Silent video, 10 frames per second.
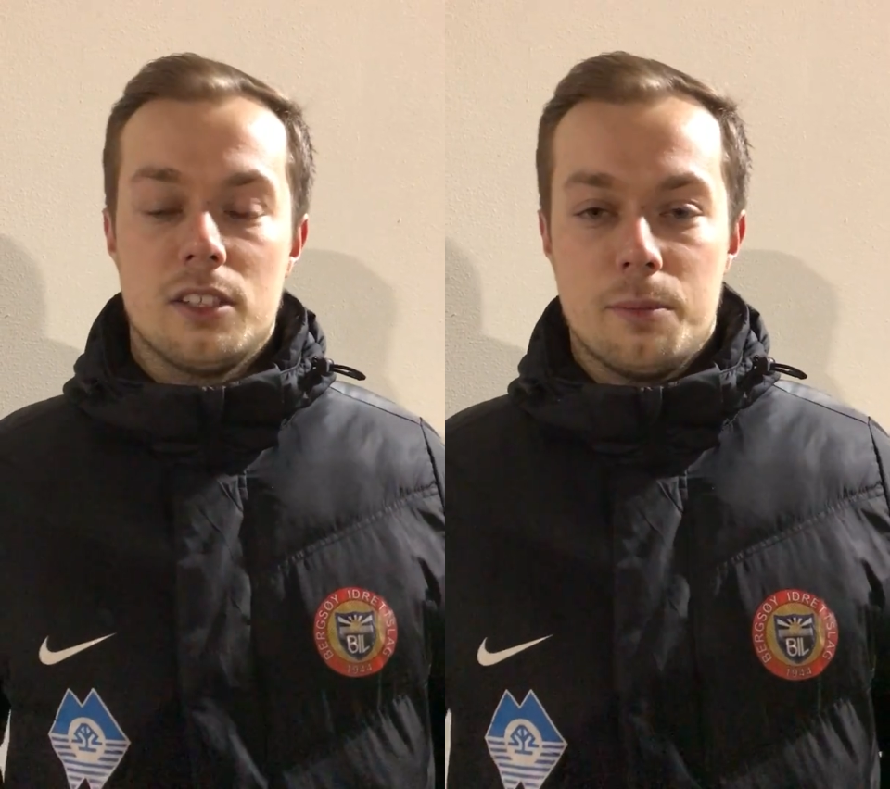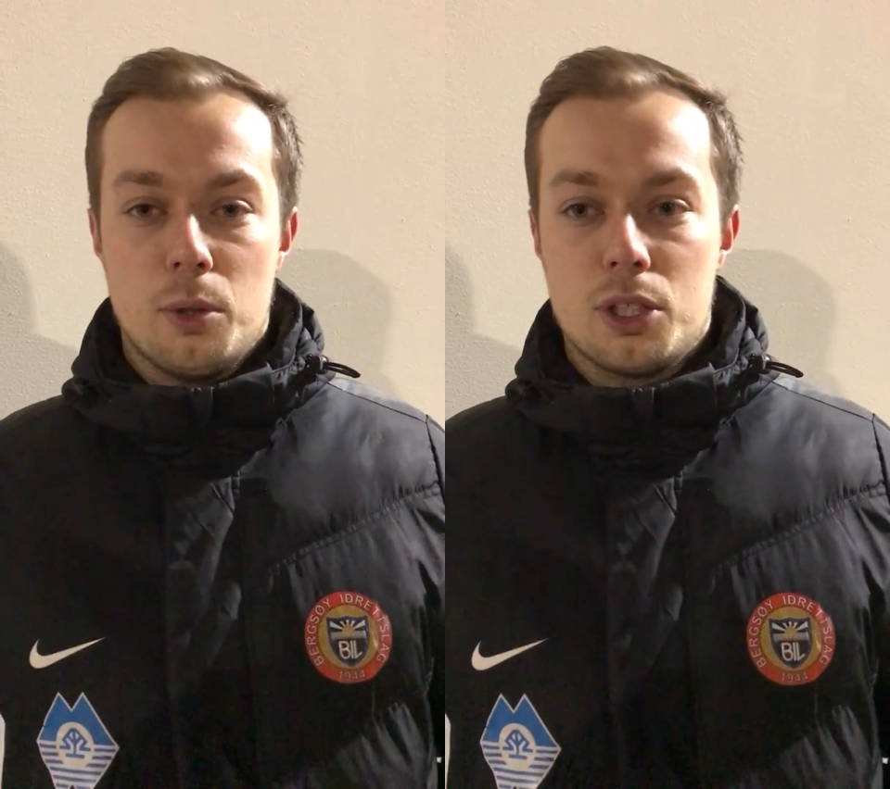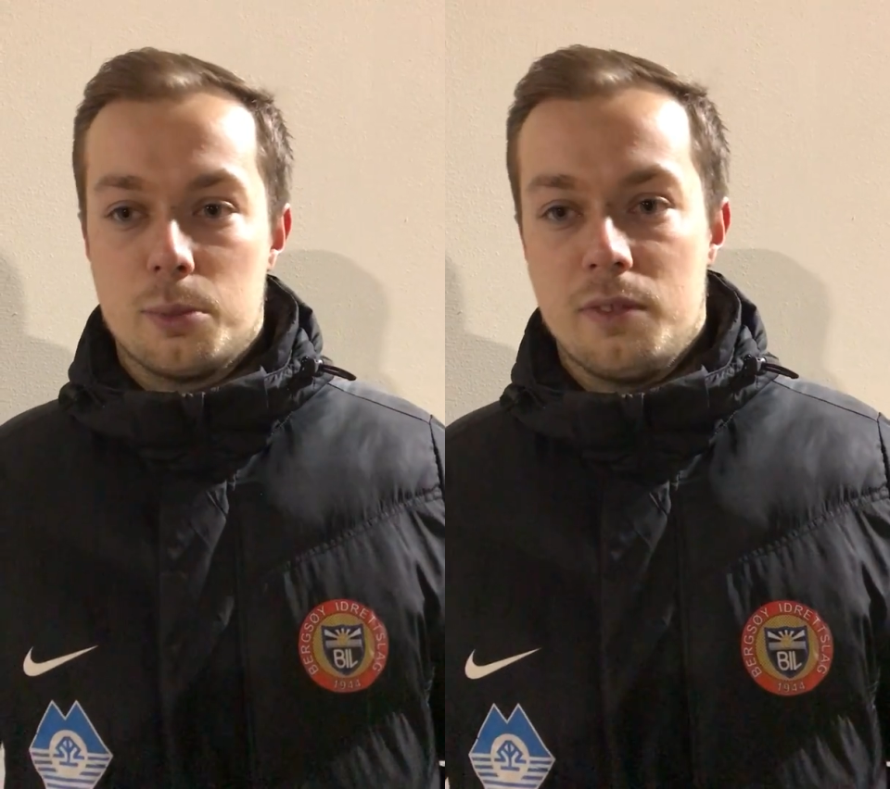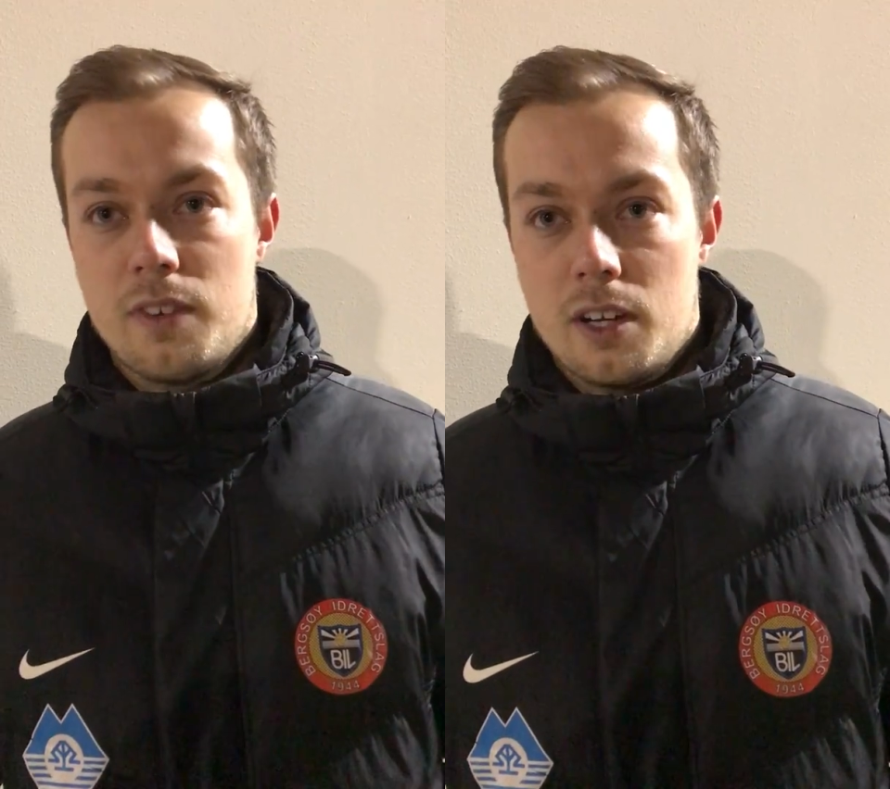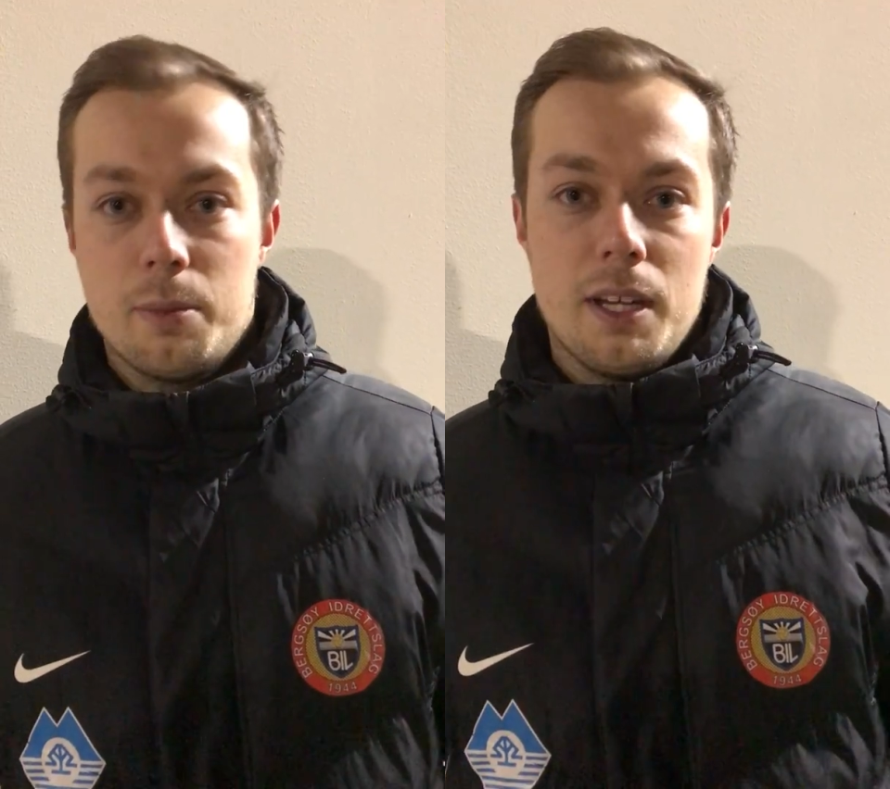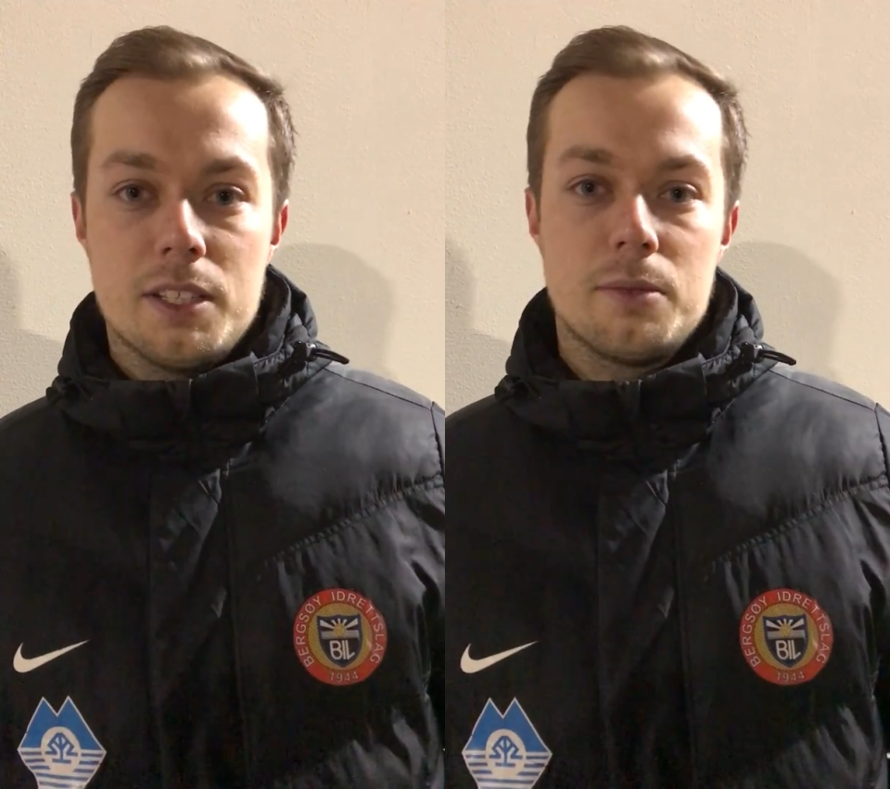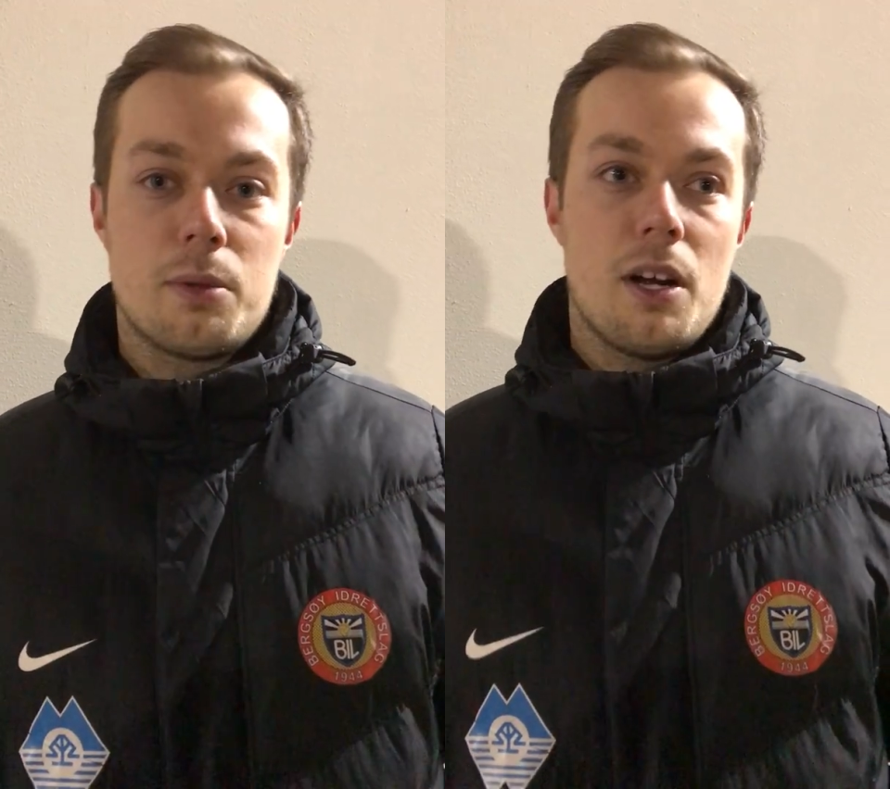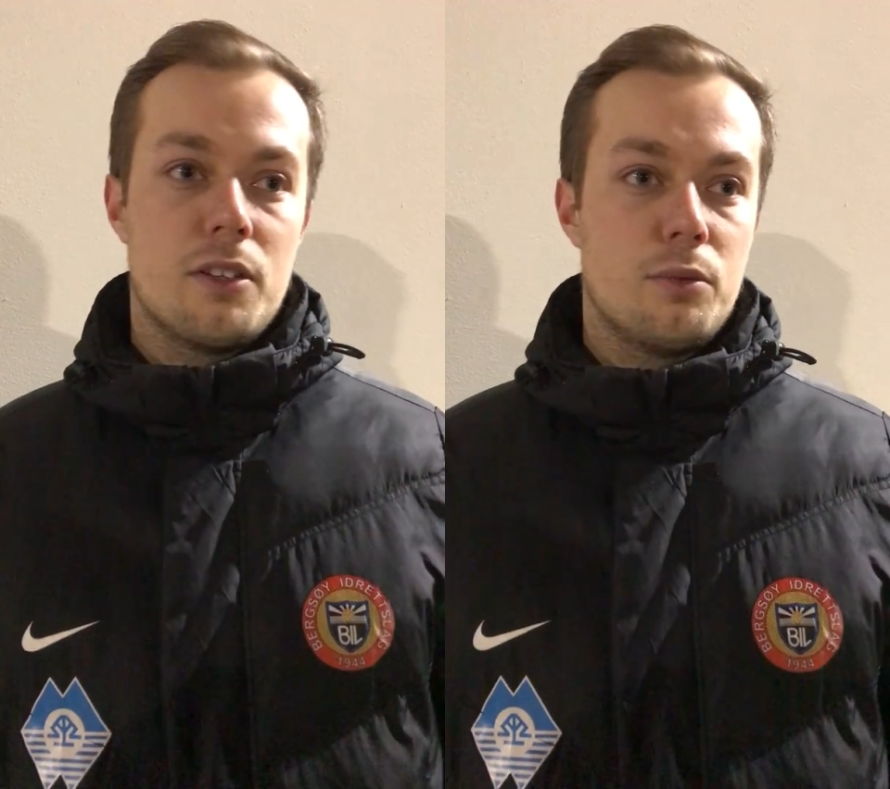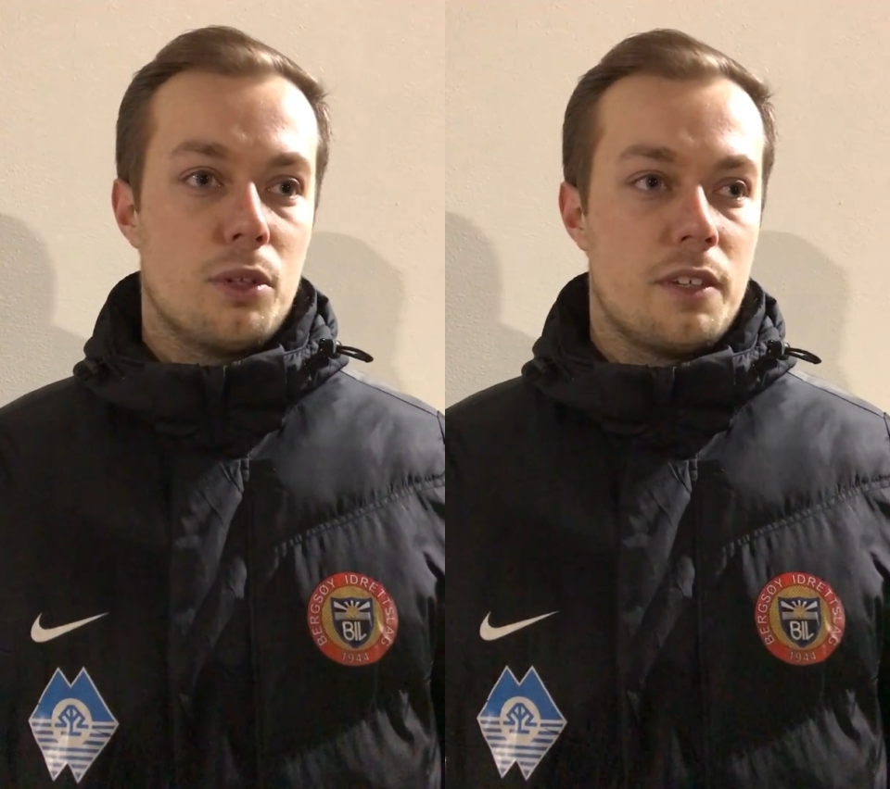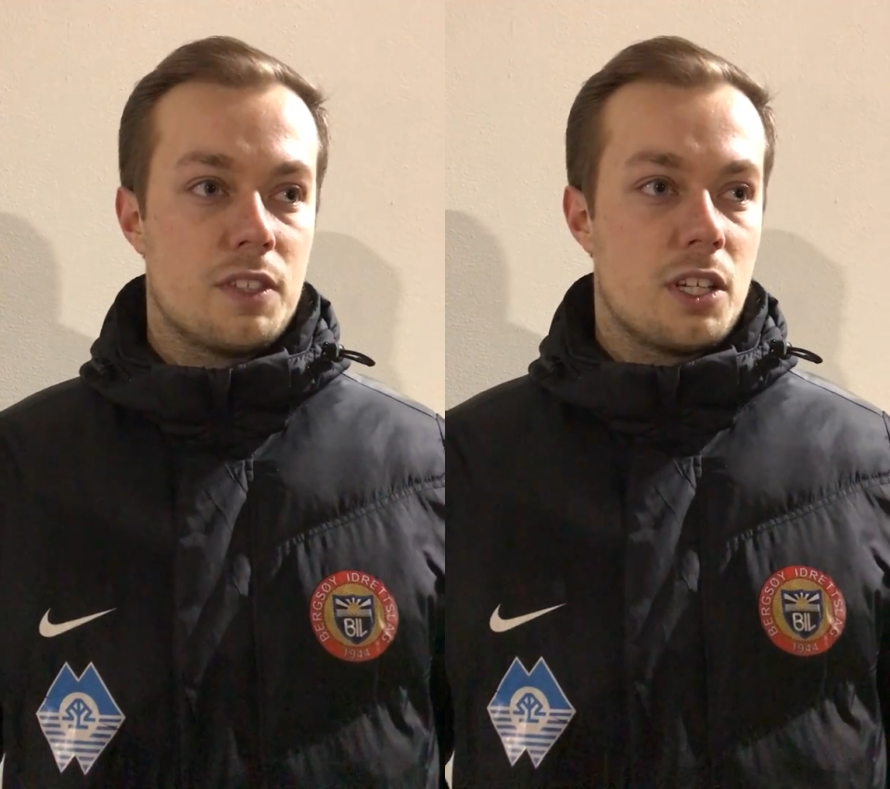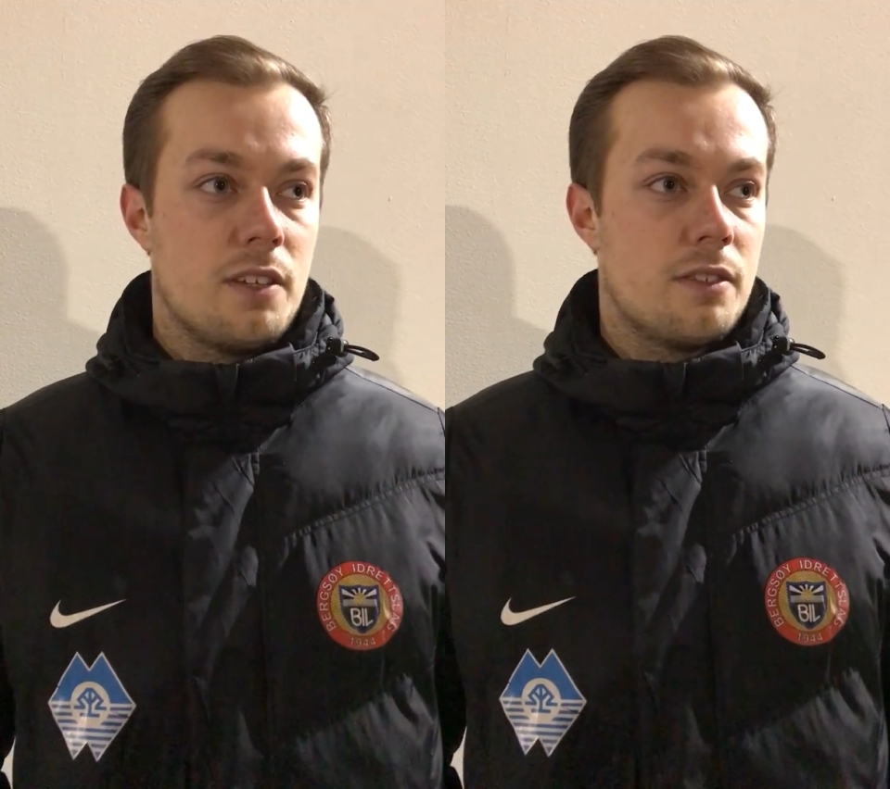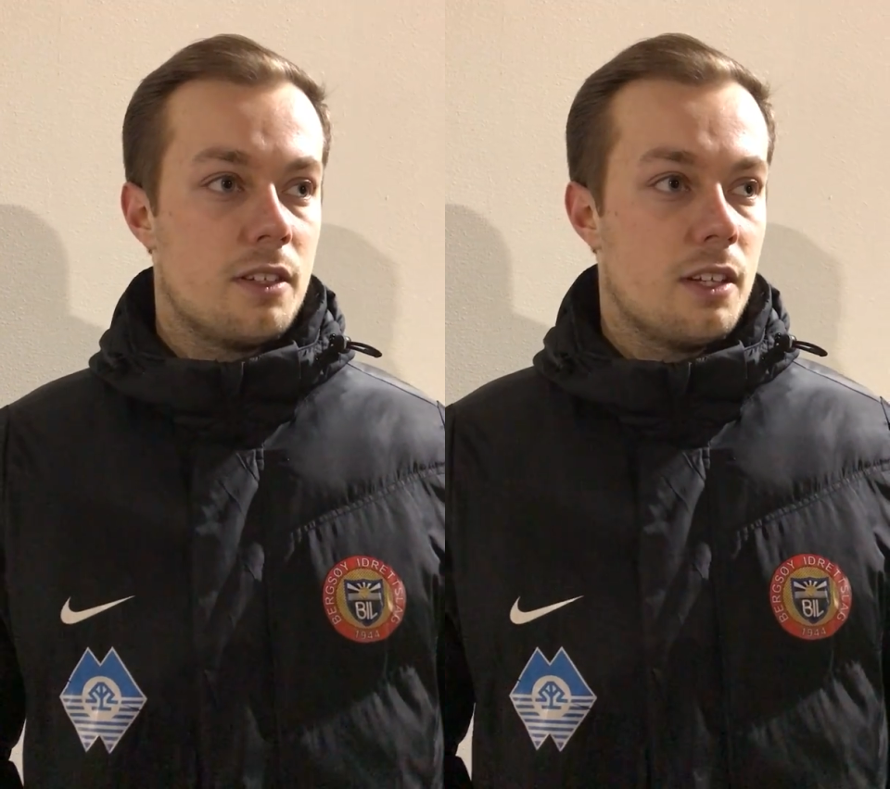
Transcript: and the boys should be very pleased and proud of what they've achieved.